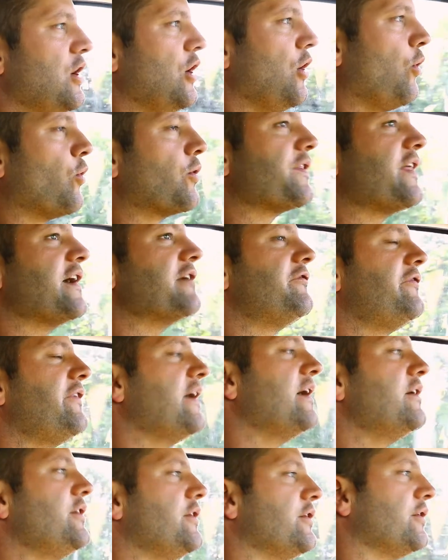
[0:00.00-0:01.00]
or that
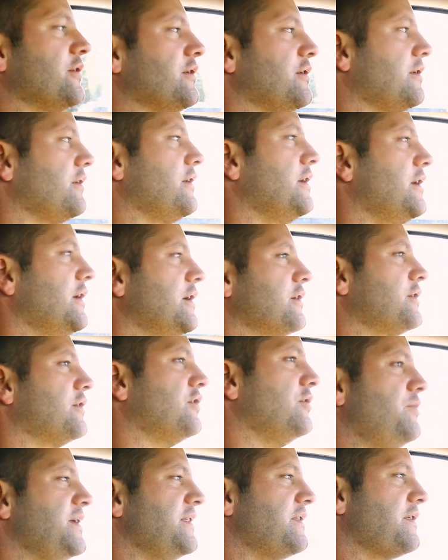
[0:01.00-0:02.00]
failure
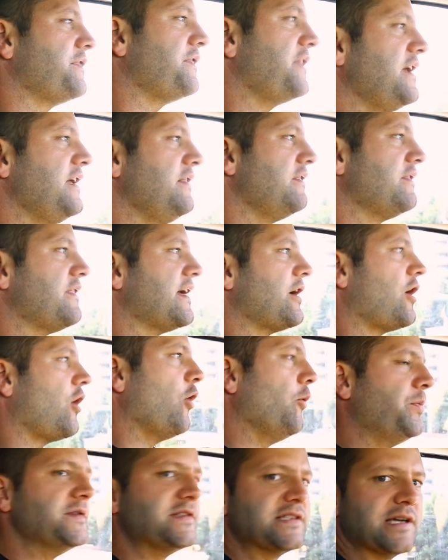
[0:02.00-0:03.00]
could be the thing that
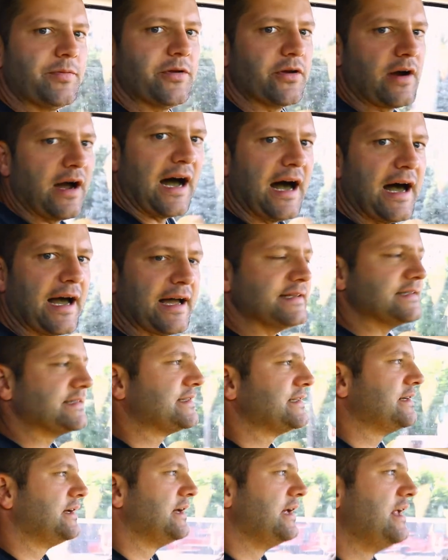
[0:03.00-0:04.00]
opens up your
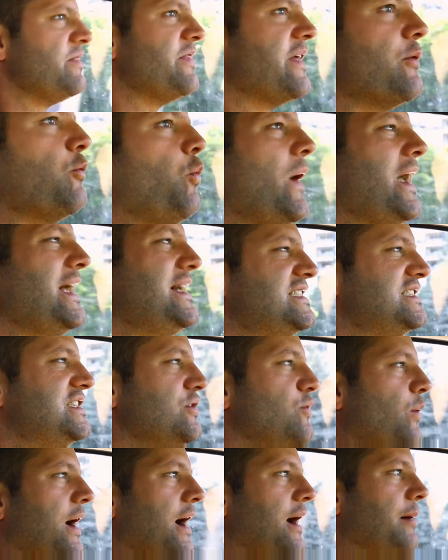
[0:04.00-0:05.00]
eyes, that wakes
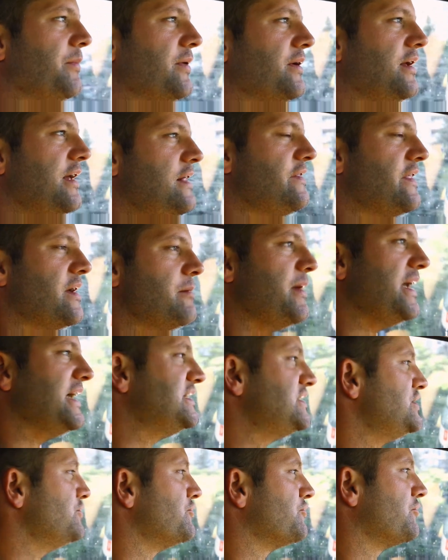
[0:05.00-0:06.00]
you up, that
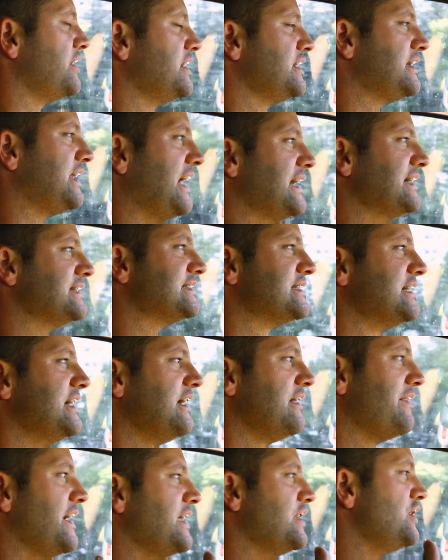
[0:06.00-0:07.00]
makes you realize
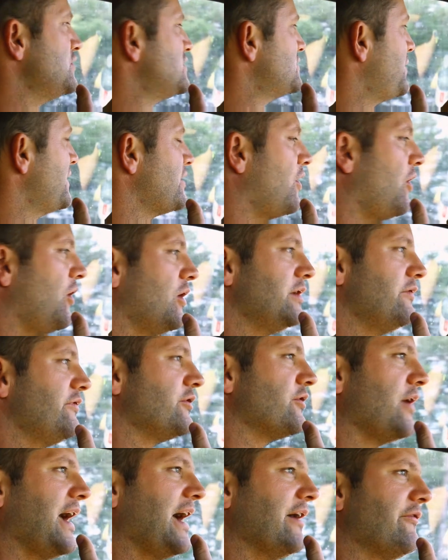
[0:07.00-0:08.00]
that you spent all of
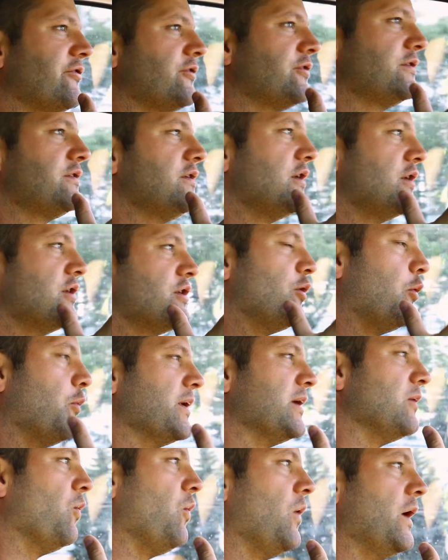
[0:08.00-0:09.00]
your effort
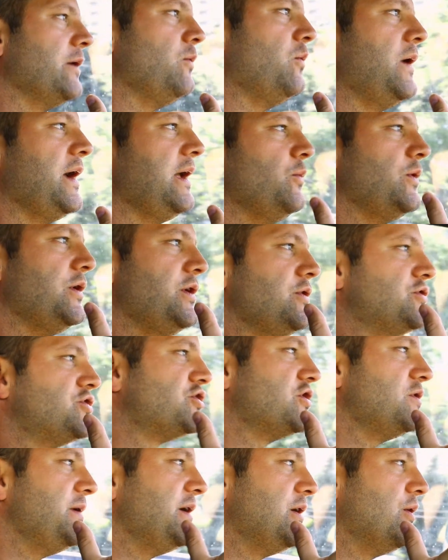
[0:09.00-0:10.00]
going one way when you
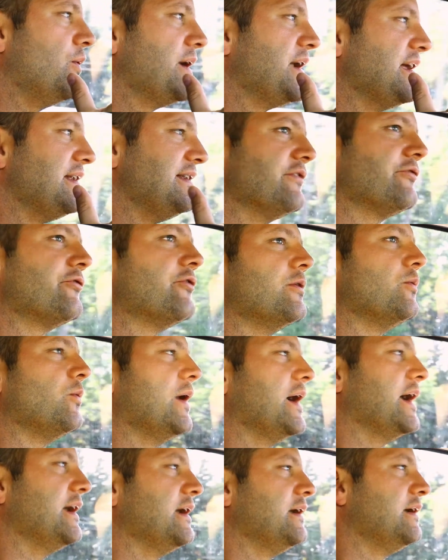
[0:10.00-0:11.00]
should be going a different way.